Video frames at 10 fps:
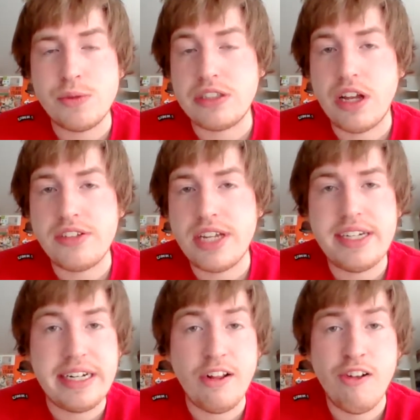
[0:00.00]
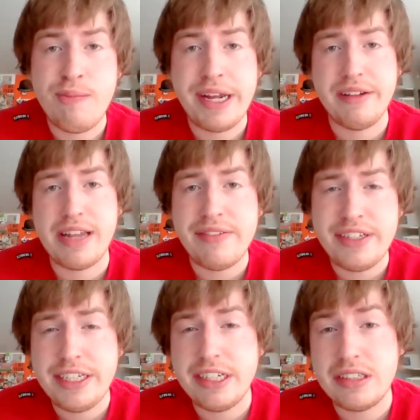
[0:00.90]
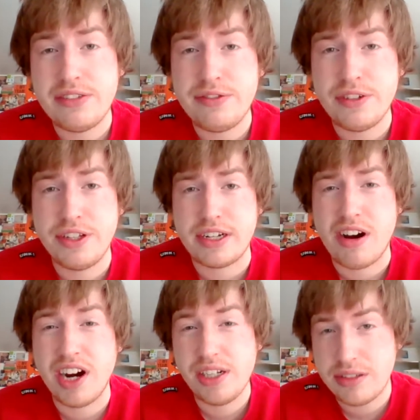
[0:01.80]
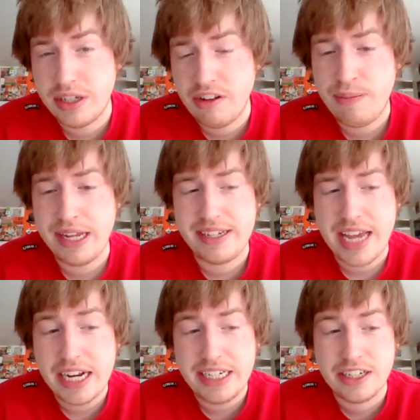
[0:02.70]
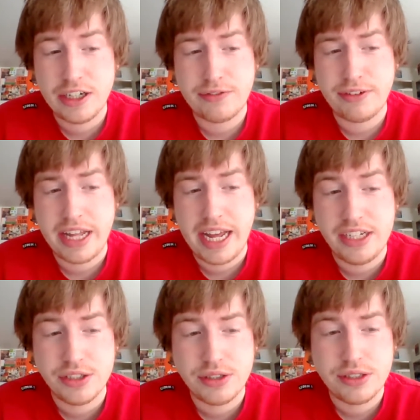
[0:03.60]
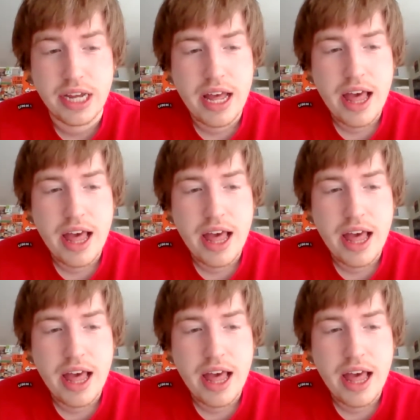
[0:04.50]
When it's all said and done, he'll have played 11 years for the Cardinals and he'll have played 10 years for the Angels.